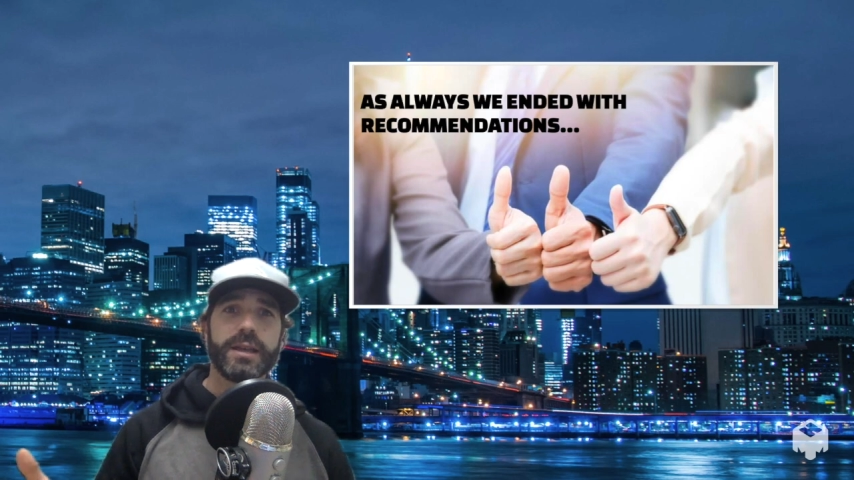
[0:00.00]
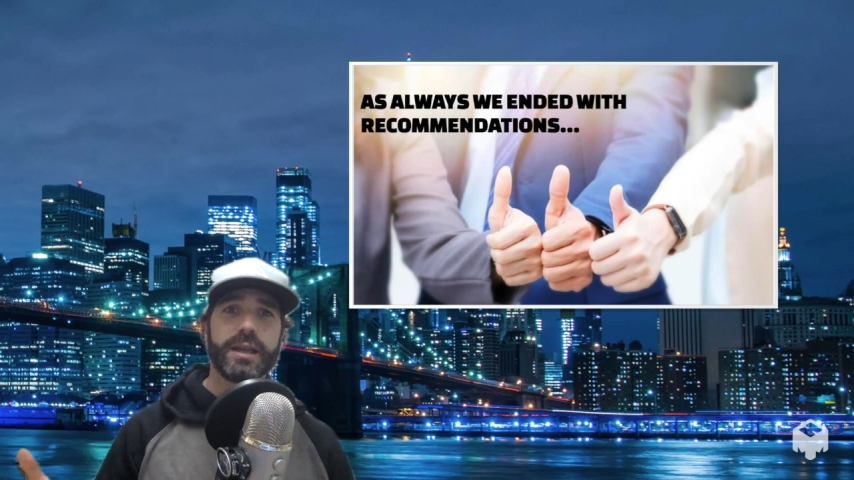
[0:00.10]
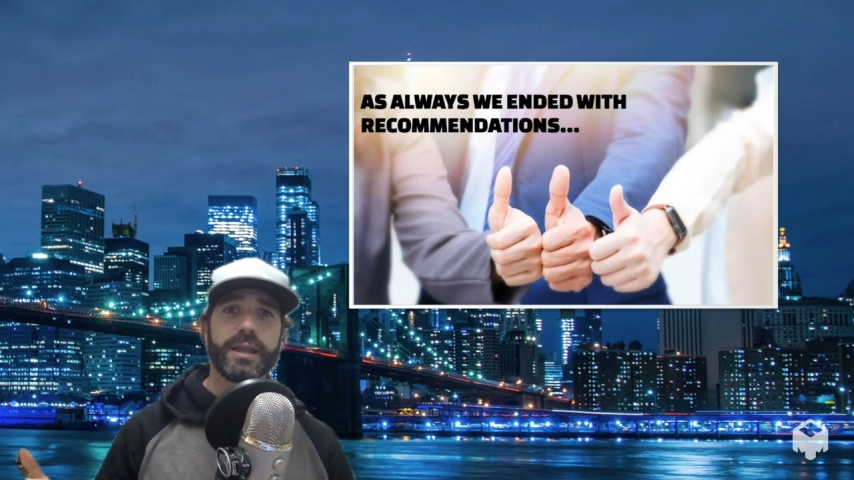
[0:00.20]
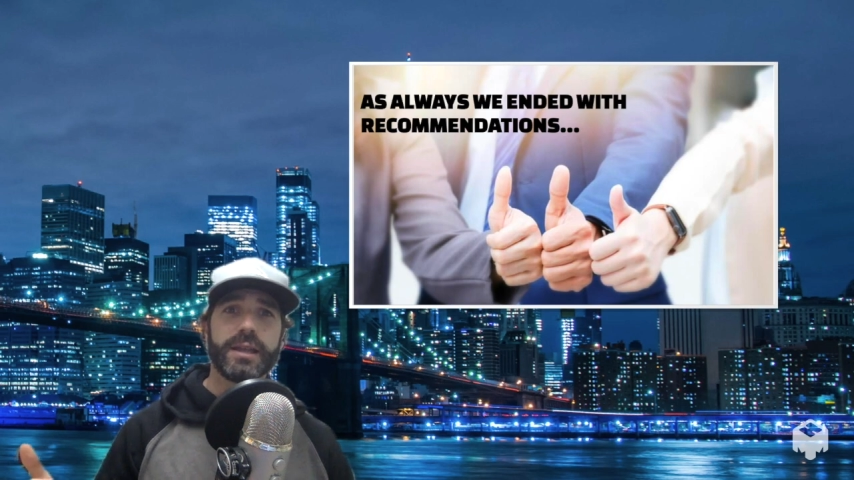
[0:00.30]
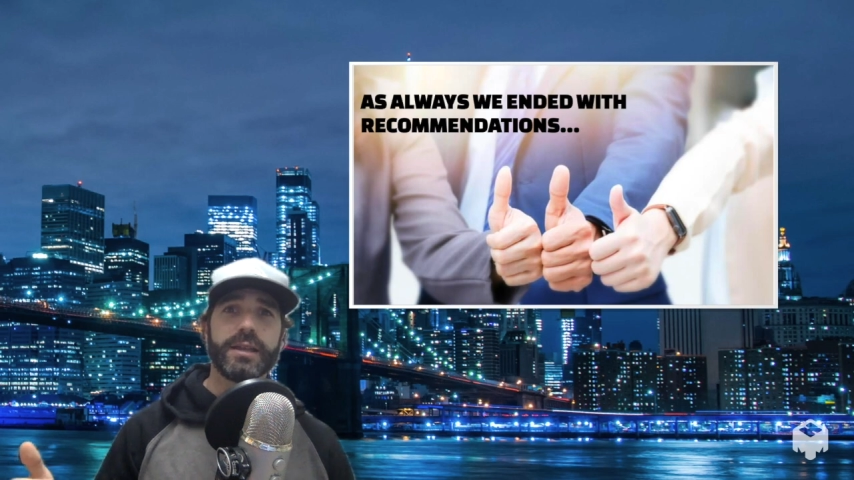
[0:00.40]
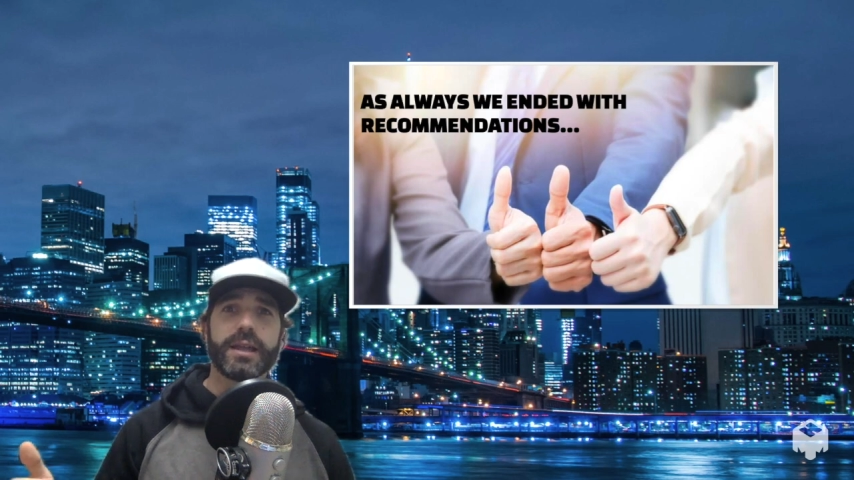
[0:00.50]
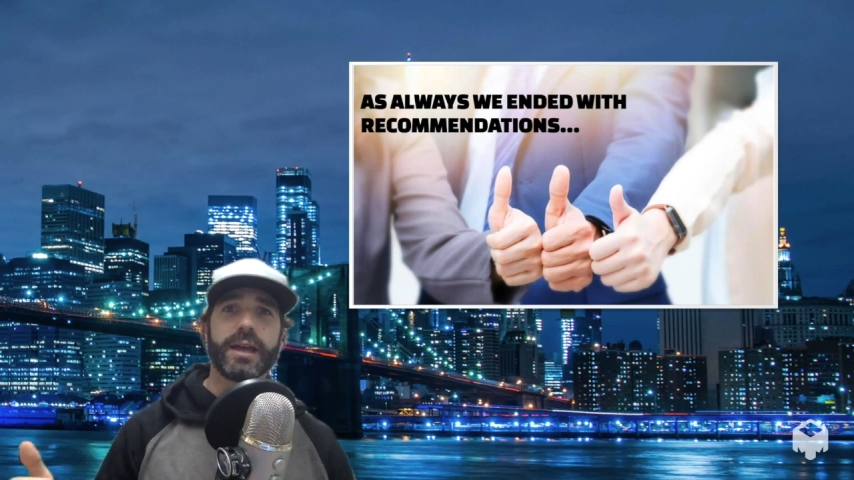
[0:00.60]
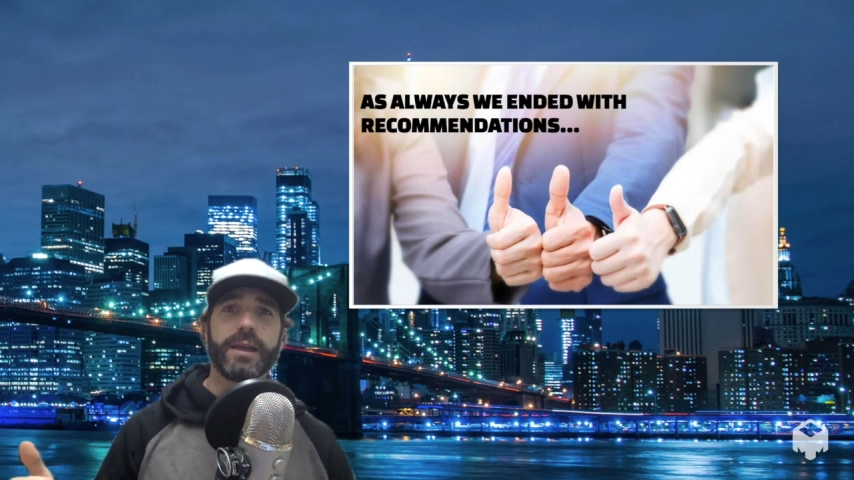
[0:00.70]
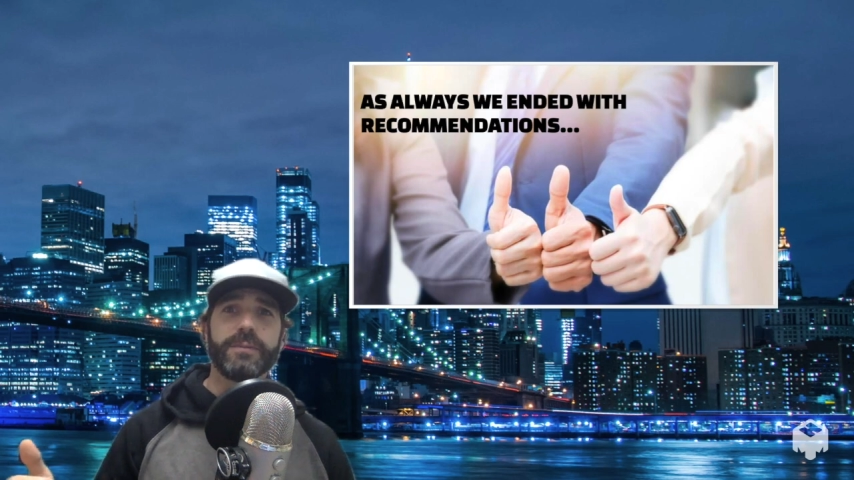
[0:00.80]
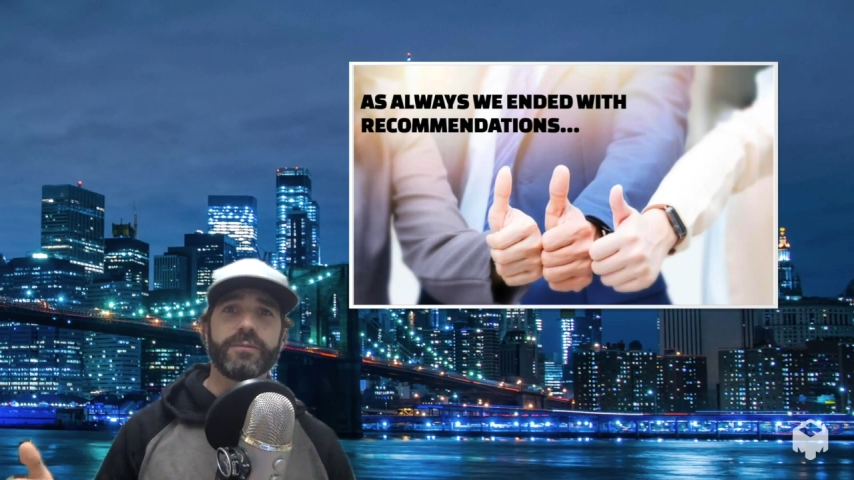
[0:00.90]
And
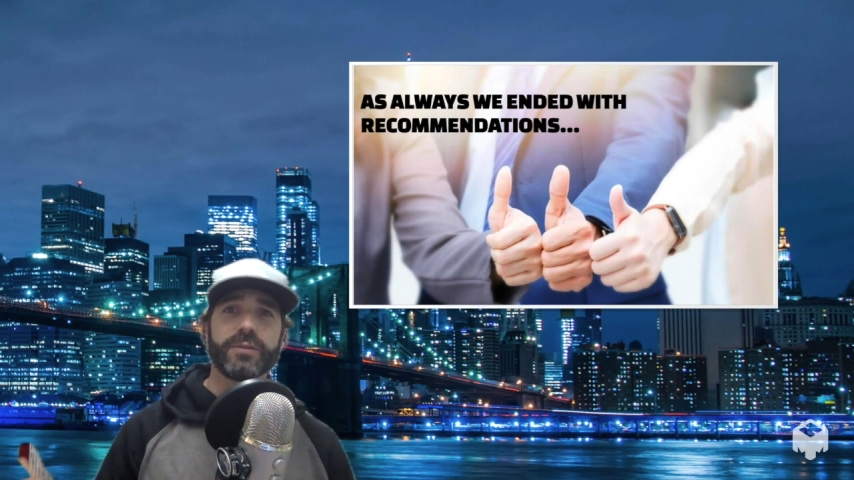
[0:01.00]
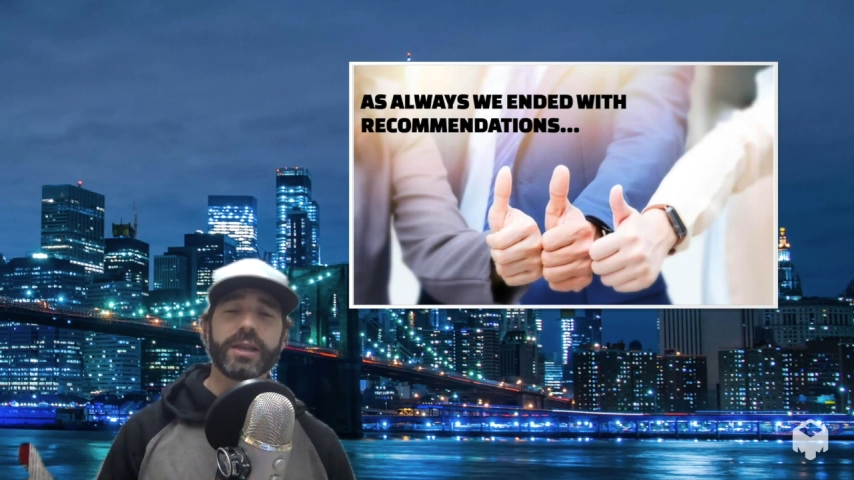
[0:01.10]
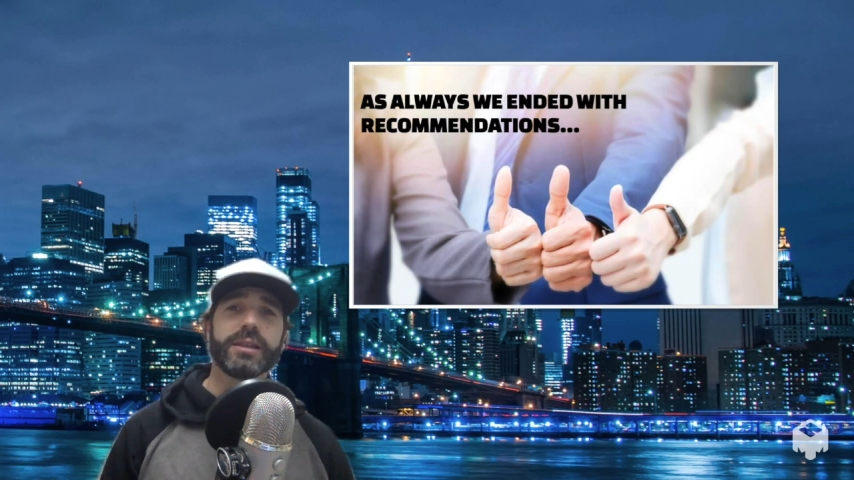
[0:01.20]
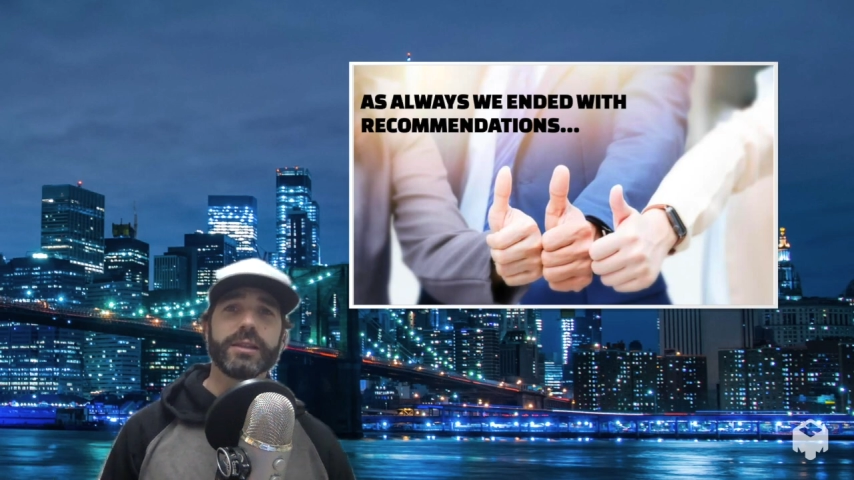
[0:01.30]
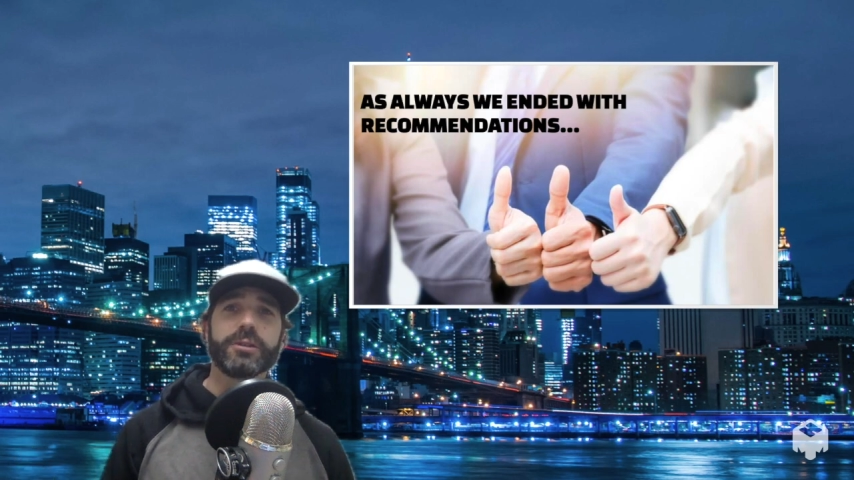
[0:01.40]
I'm frankly a